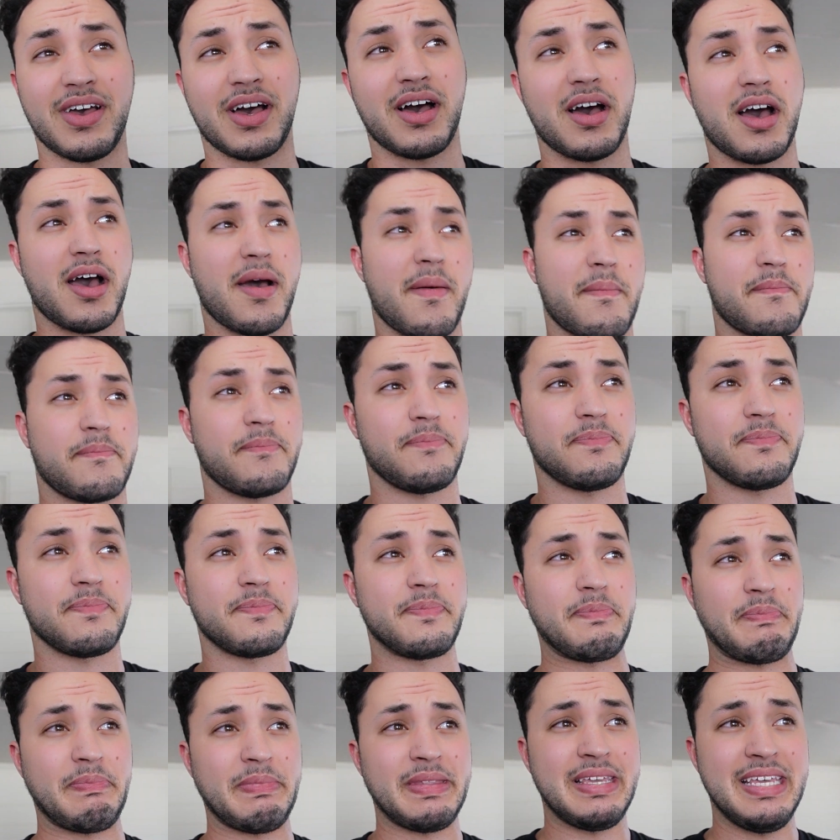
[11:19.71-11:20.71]
I'm
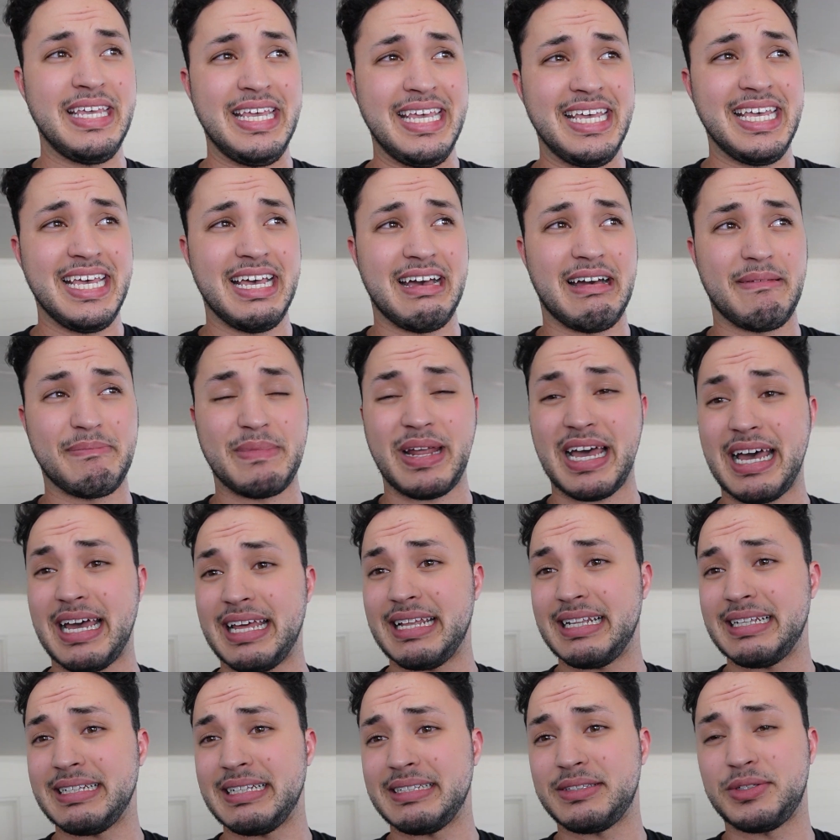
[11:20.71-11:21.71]
not
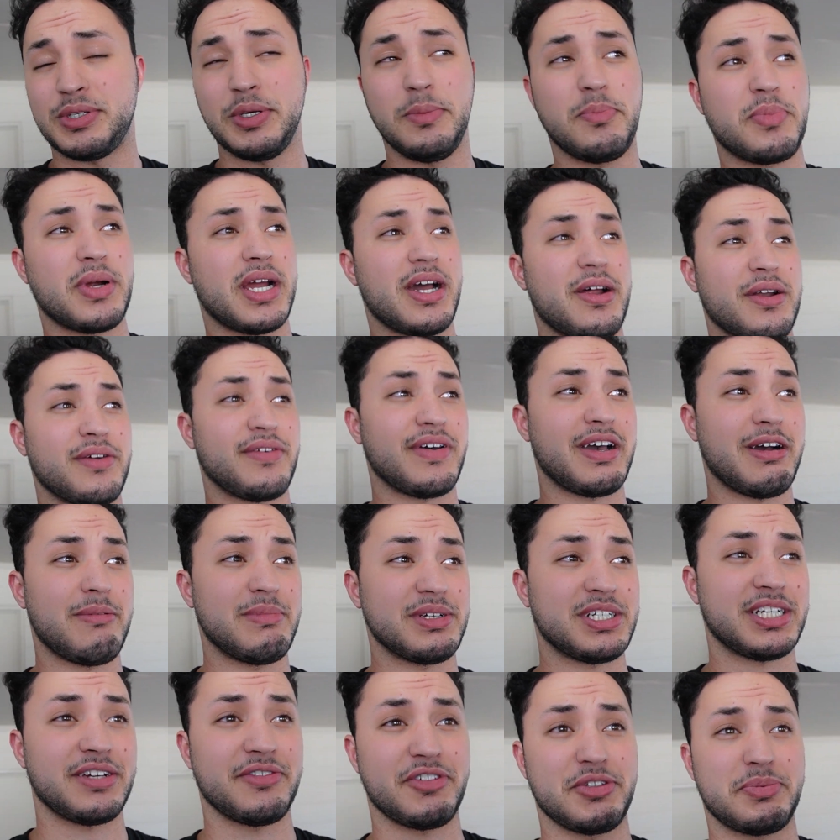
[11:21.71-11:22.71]
too proud of how
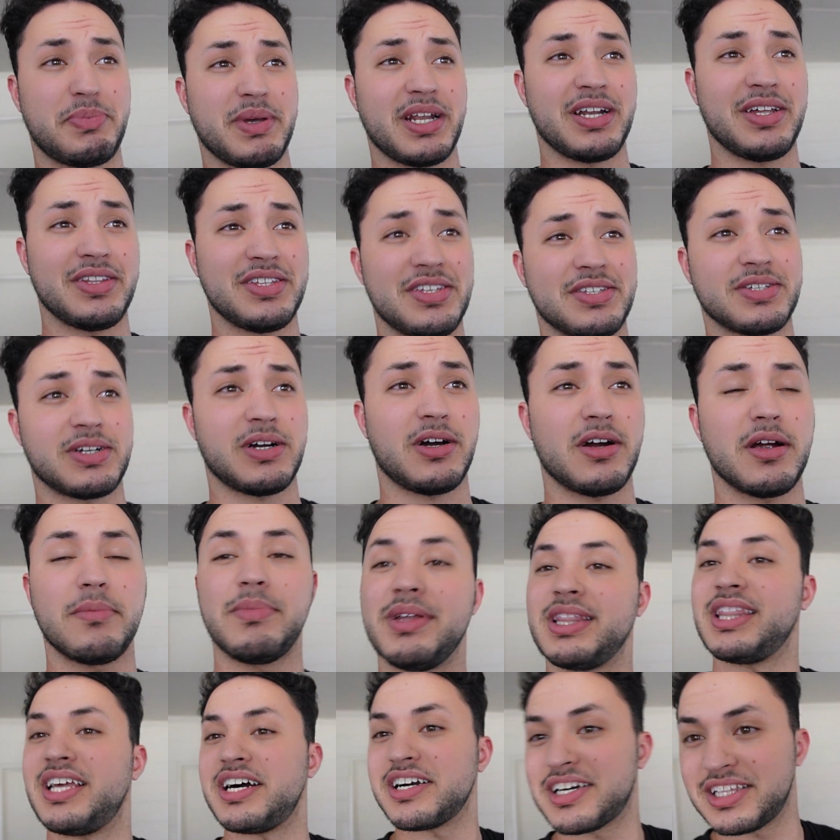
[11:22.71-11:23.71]
much I've spent on this car, but
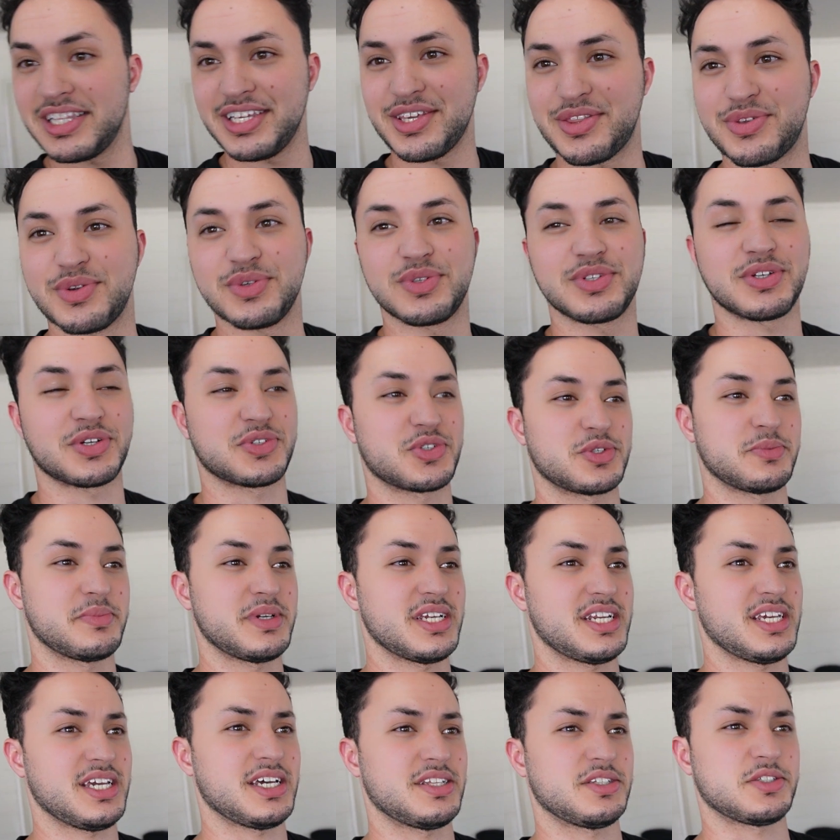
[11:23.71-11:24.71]
luckily through social
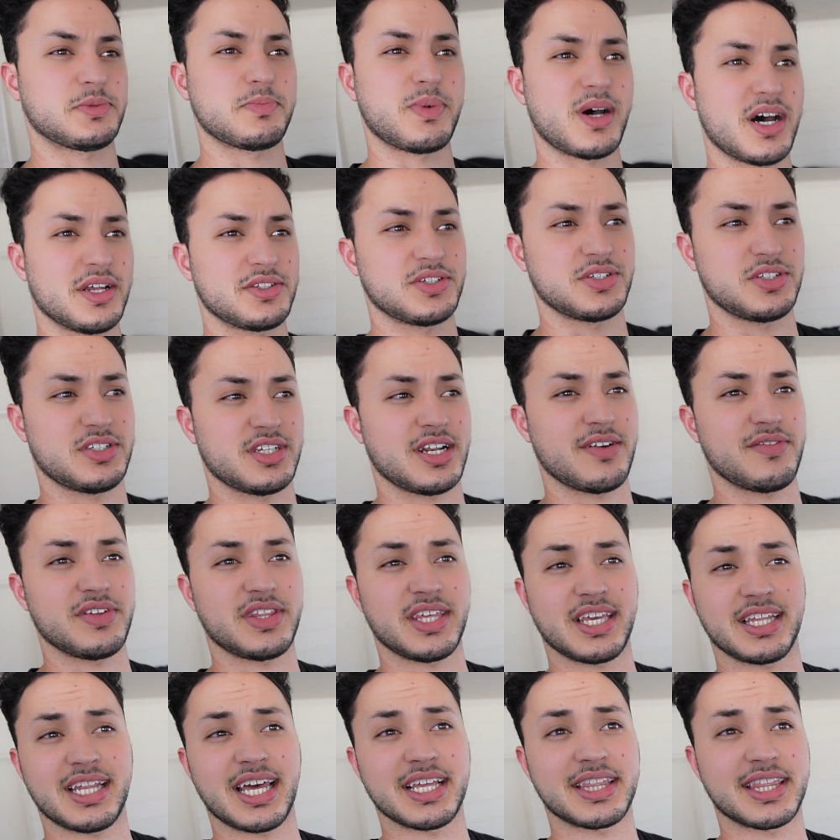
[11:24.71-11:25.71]
media and sponsors and
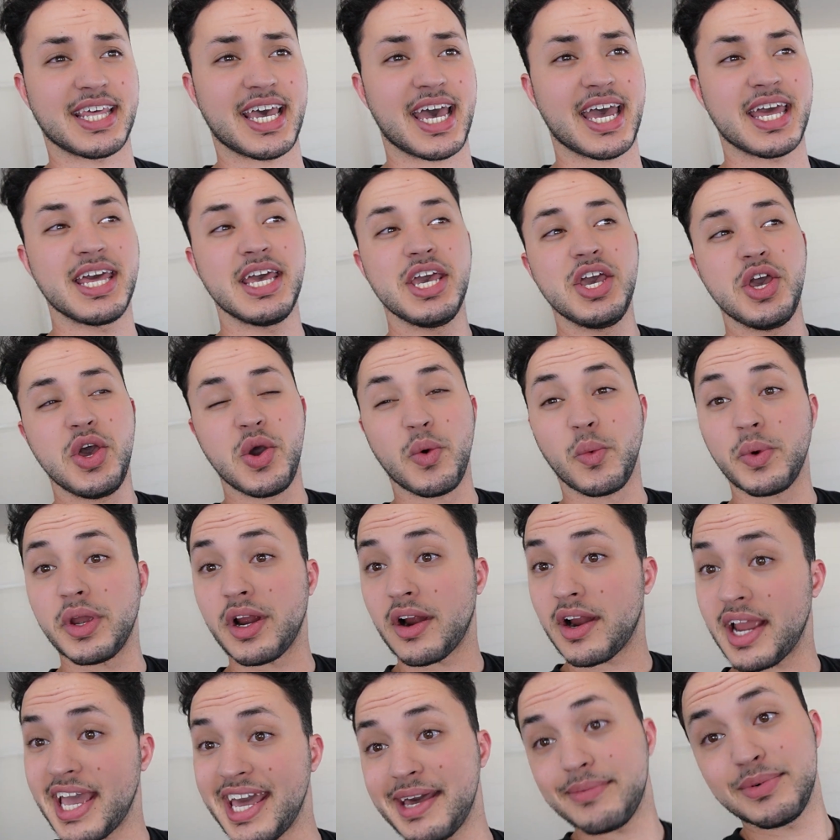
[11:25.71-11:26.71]
everything like that, we are
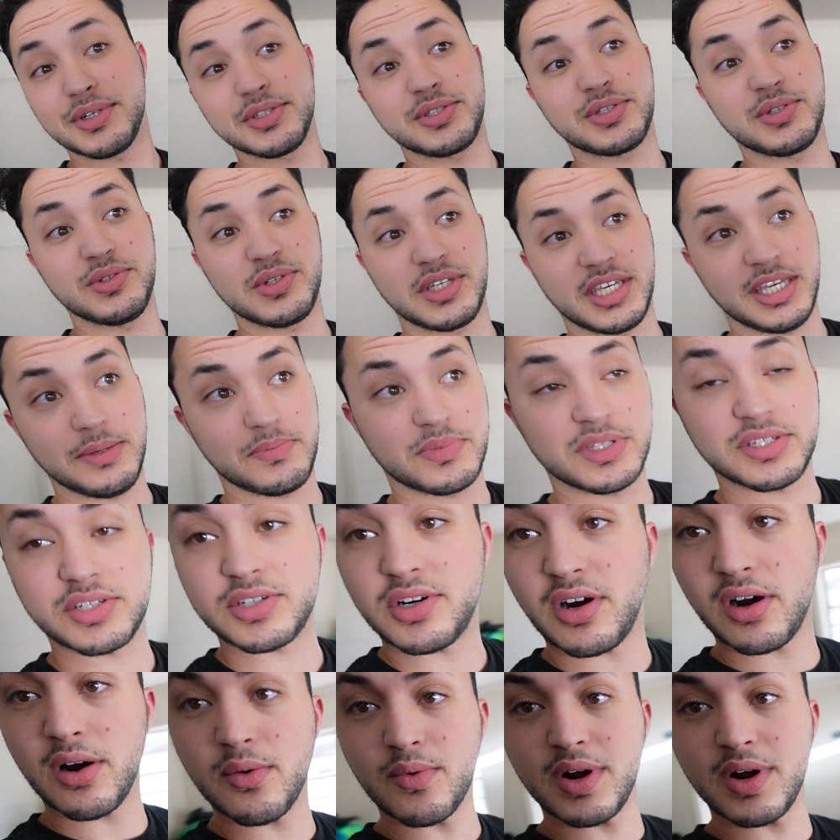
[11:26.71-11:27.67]
able to keep this car